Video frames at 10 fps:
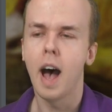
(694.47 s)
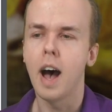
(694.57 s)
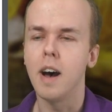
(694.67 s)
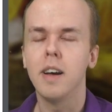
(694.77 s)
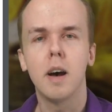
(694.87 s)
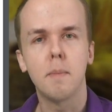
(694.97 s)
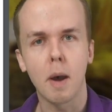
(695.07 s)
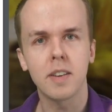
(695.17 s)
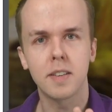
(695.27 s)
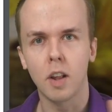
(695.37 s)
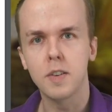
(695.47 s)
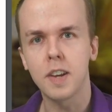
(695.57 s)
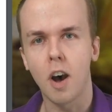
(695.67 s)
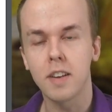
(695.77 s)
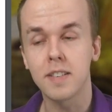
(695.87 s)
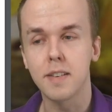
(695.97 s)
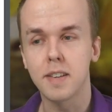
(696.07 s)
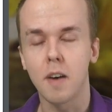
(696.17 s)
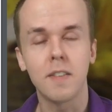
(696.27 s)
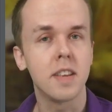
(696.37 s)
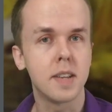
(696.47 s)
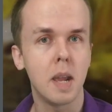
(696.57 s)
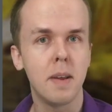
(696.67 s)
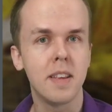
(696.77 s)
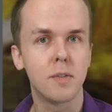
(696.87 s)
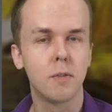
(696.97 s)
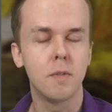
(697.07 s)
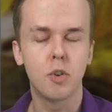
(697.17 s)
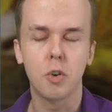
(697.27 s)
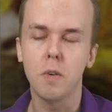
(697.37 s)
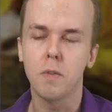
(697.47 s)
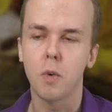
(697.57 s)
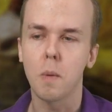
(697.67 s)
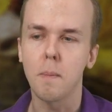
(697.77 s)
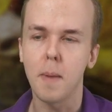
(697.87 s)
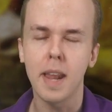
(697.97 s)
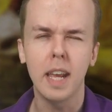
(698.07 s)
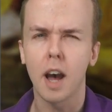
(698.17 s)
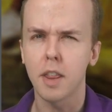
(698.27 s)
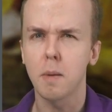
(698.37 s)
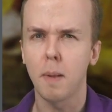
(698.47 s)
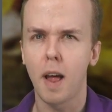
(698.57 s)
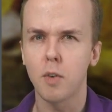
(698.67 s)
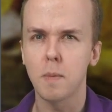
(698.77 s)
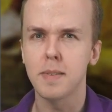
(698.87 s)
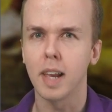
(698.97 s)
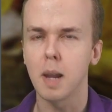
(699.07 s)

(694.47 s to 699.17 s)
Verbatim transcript: about disclosing odds and stuff, and the same is true for many other platforms,